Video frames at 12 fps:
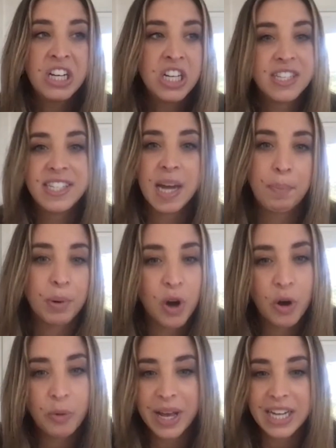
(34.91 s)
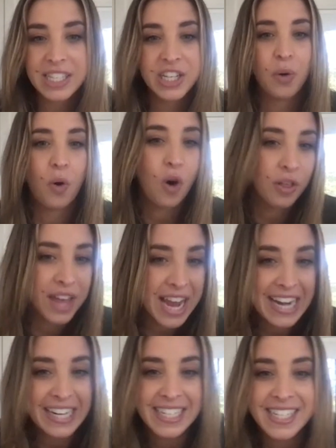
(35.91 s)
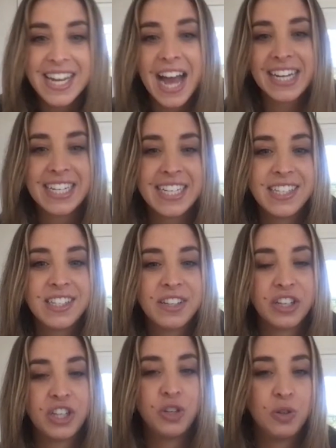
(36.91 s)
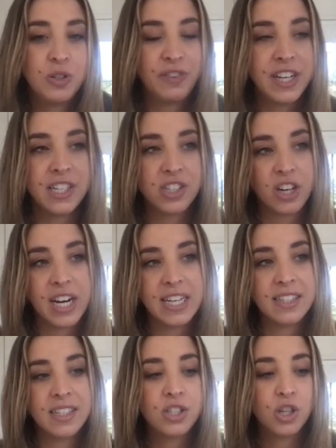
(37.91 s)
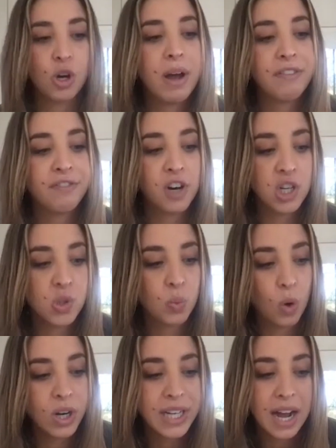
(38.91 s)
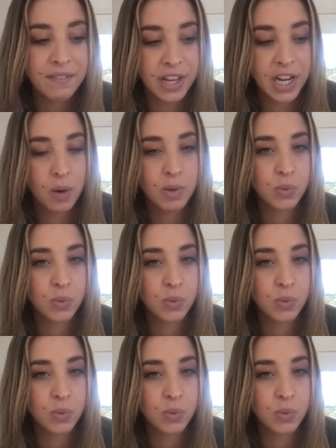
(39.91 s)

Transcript: step aerobics, all the 80s, 90s, huge fitness crazes. So my first workout video was